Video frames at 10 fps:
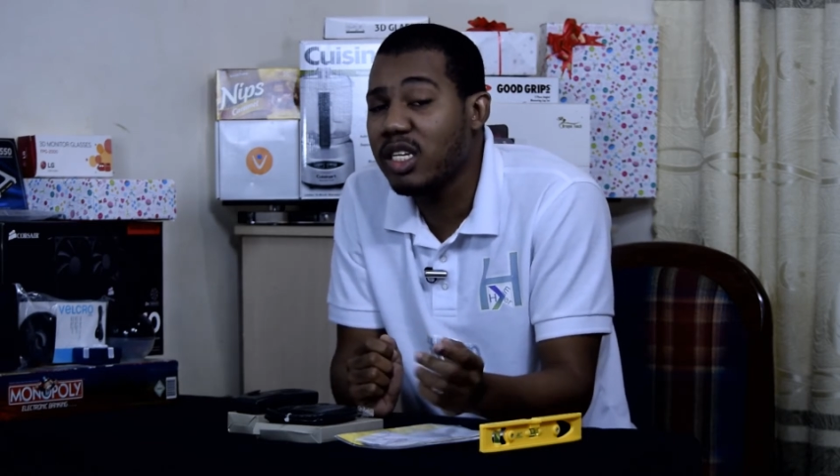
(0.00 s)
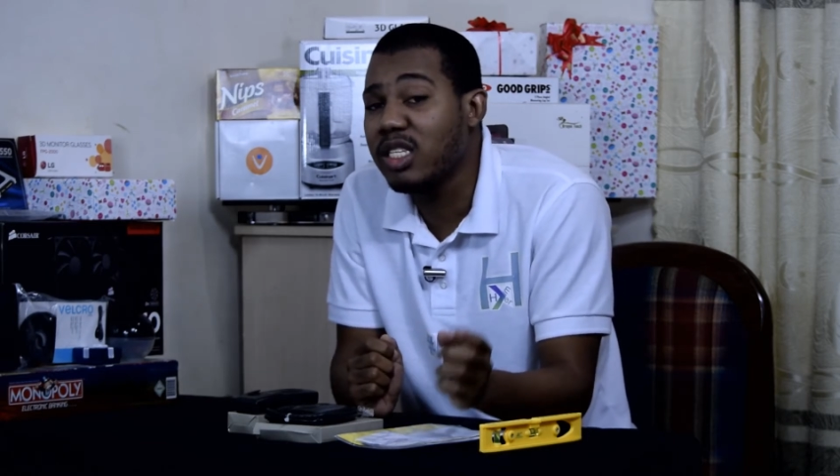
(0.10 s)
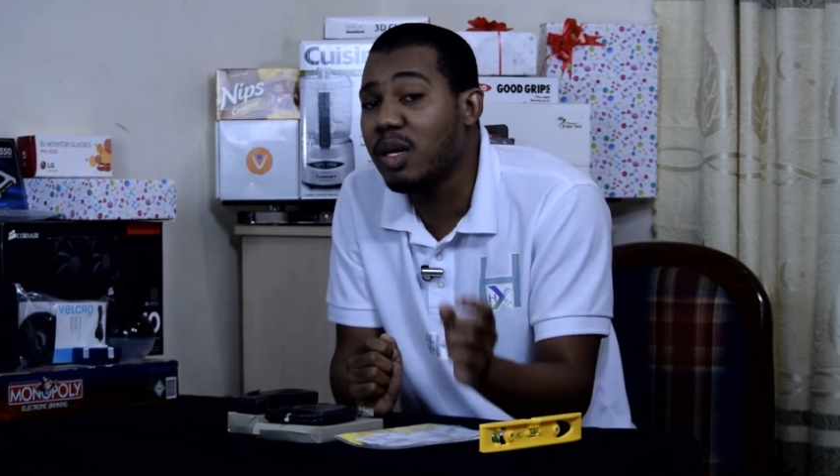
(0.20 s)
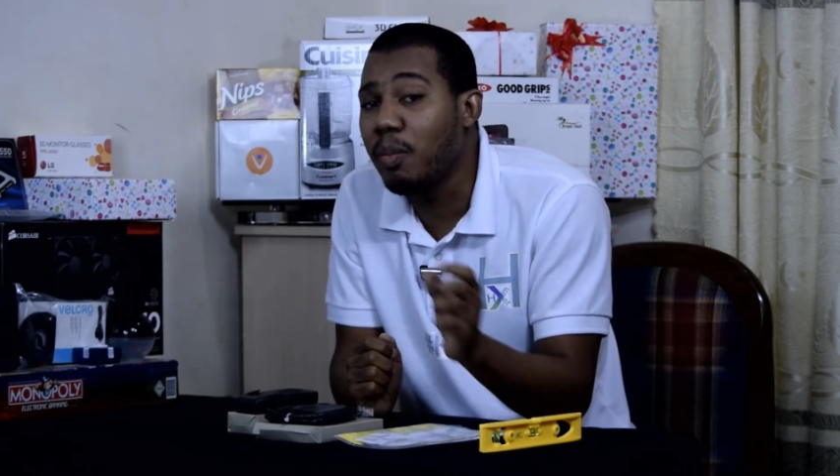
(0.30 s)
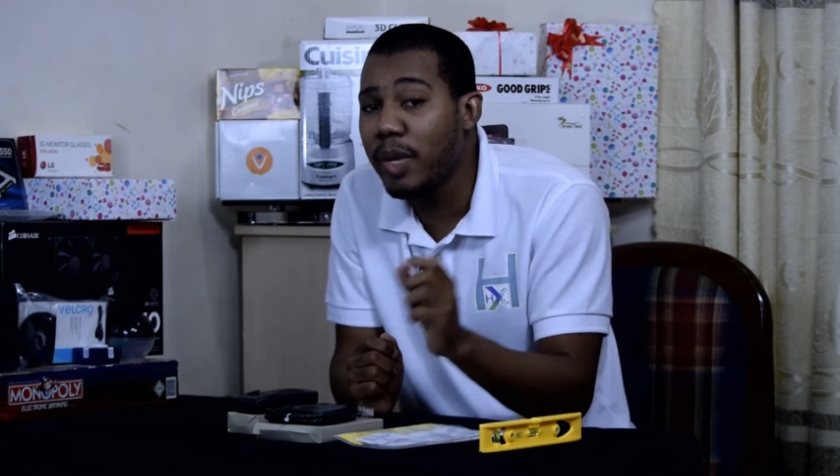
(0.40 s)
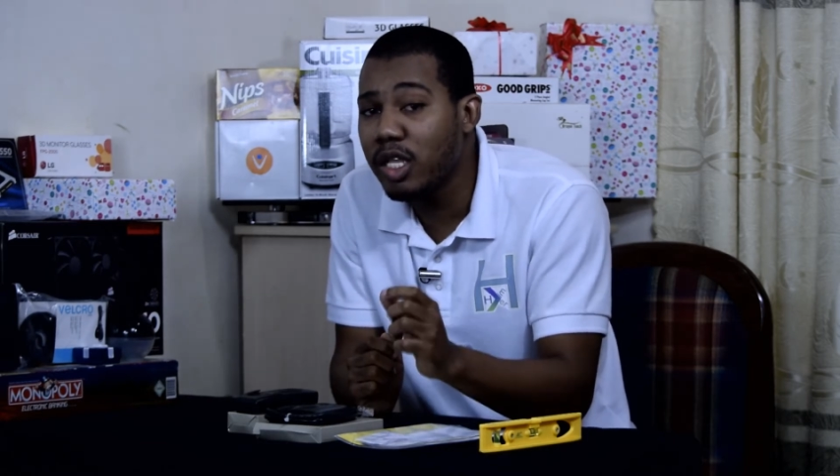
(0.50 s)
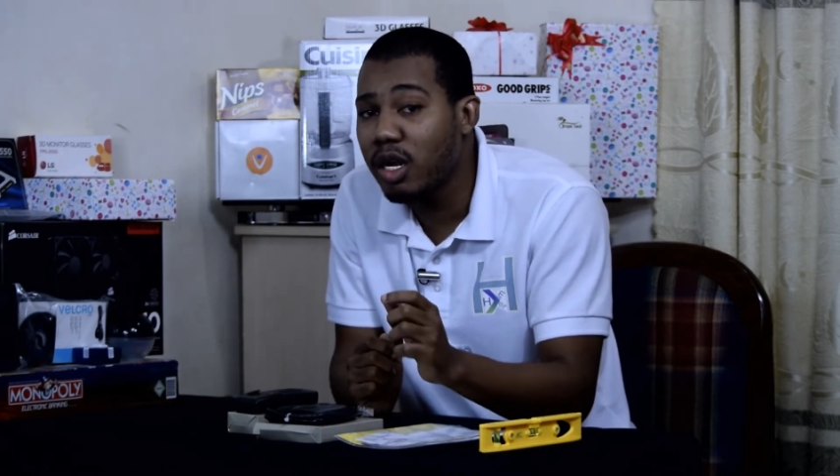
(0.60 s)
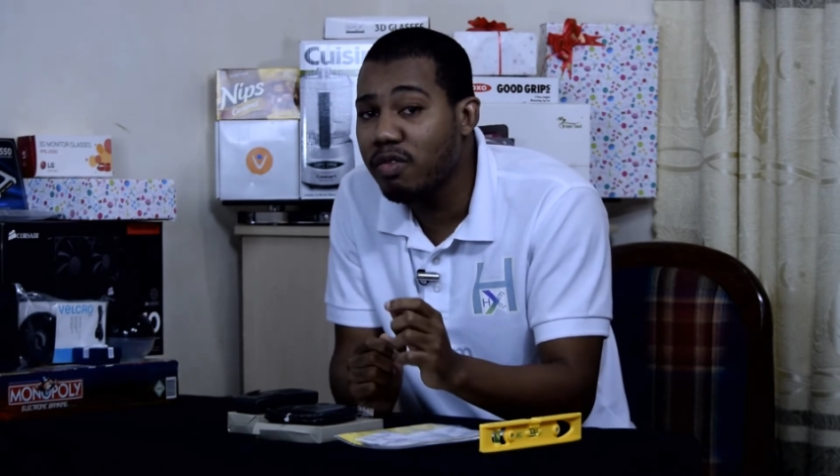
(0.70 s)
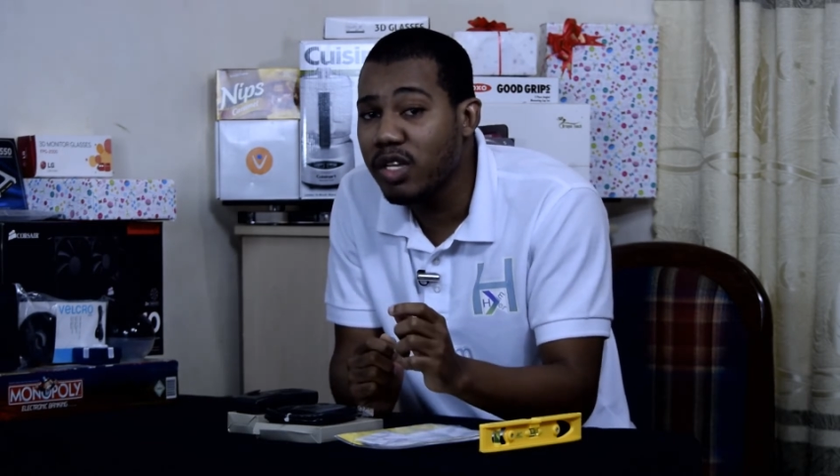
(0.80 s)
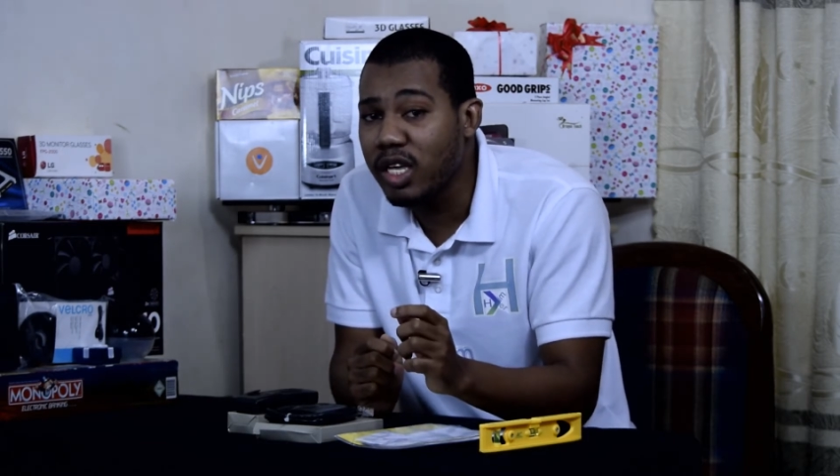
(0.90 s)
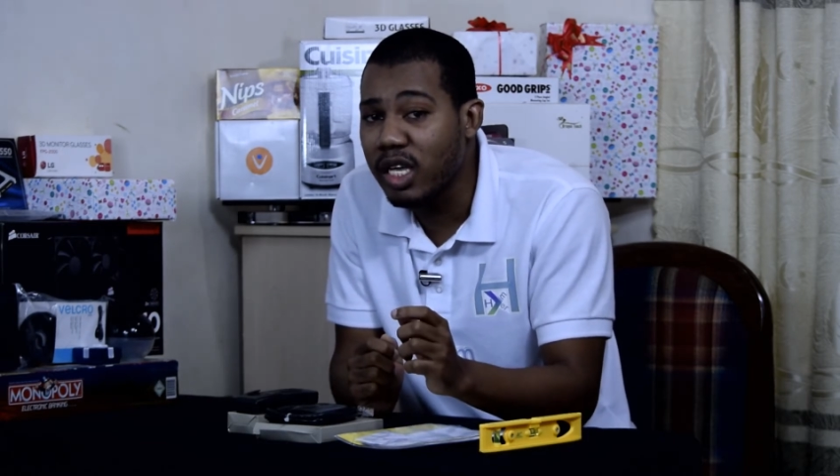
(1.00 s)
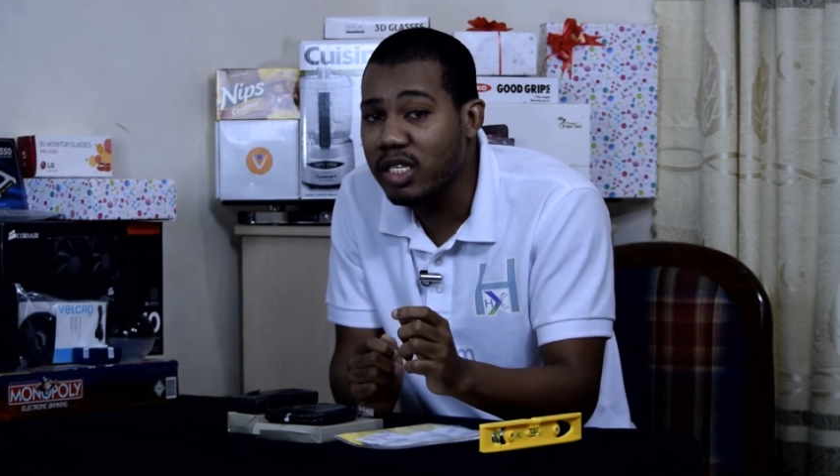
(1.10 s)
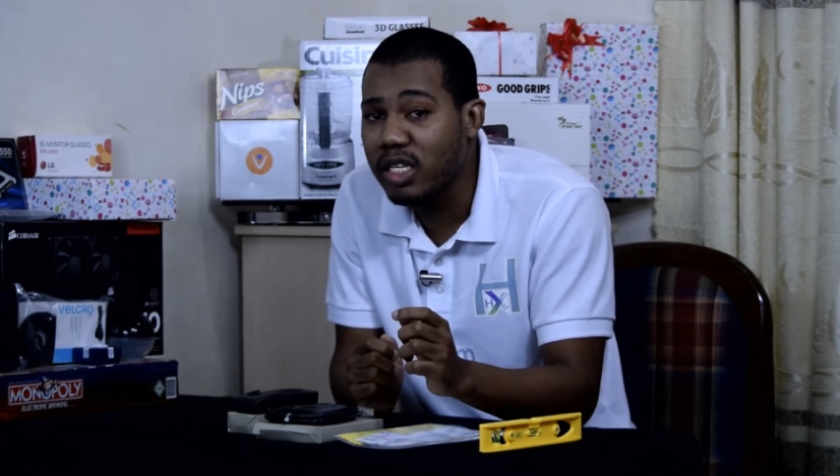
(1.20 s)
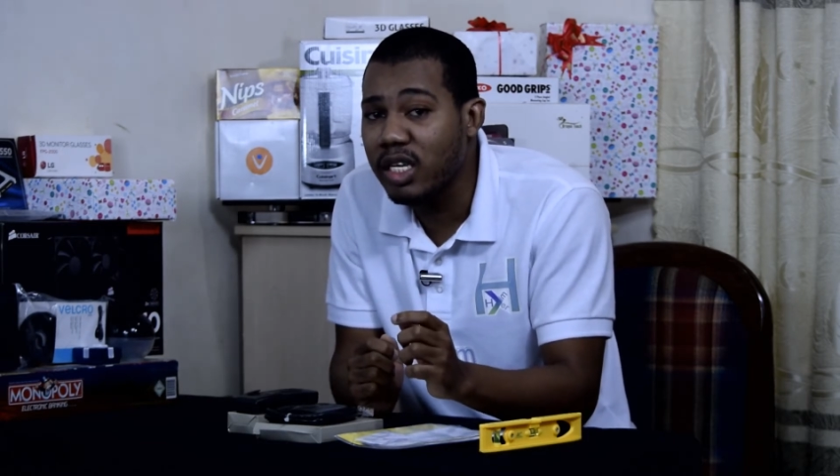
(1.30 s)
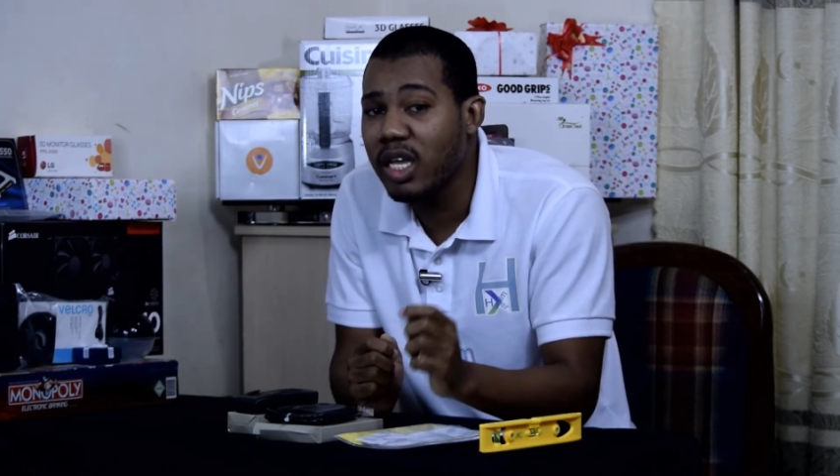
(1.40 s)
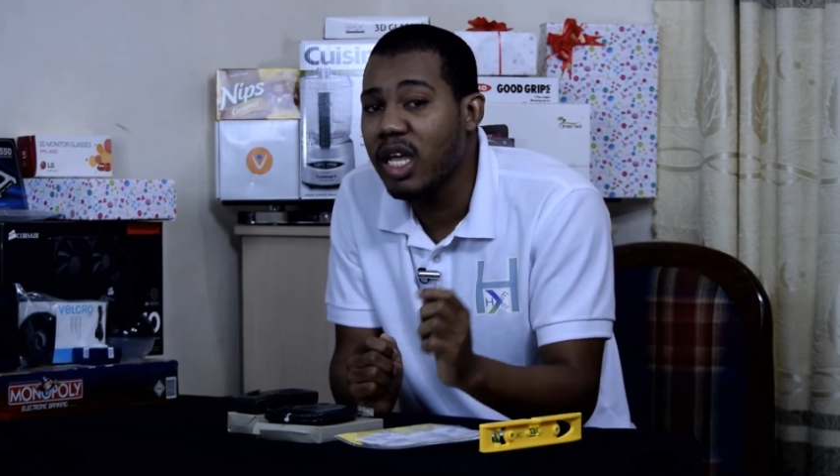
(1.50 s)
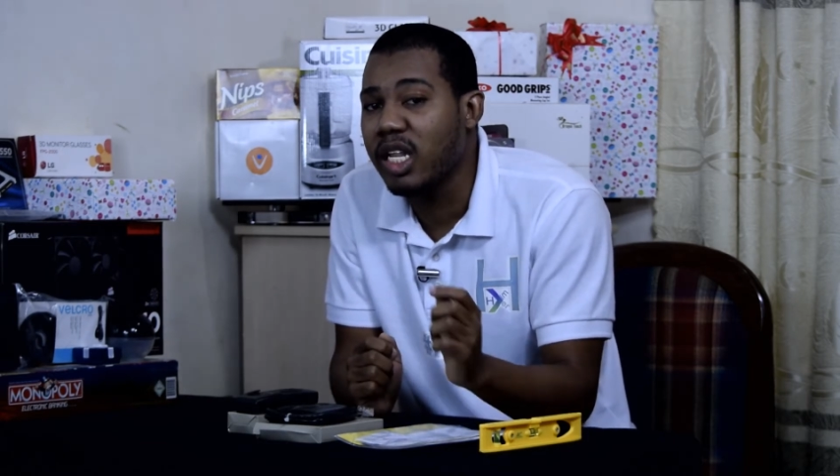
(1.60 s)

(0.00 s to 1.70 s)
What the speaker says: in the middle of the casing,